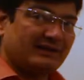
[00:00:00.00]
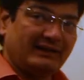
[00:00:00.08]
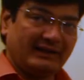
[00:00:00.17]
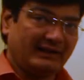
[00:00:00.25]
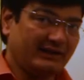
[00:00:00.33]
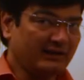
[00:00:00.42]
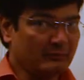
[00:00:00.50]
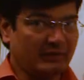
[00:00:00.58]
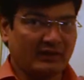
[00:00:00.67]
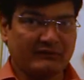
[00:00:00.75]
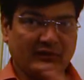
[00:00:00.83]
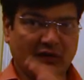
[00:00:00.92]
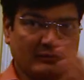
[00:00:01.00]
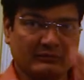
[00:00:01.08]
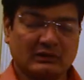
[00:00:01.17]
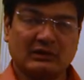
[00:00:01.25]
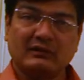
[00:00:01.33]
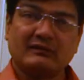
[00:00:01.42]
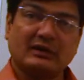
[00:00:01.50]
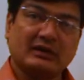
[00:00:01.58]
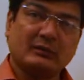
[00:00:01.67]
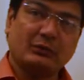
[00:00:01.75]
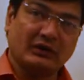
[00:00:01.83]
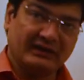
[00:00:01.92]
a landing platform for
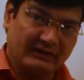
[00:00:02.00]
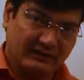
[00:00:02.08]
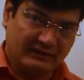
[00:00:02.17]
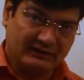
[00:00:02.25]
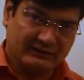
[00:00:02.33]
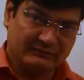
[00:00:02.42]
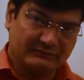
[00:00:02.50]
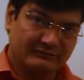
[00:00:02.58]
the pollen grain.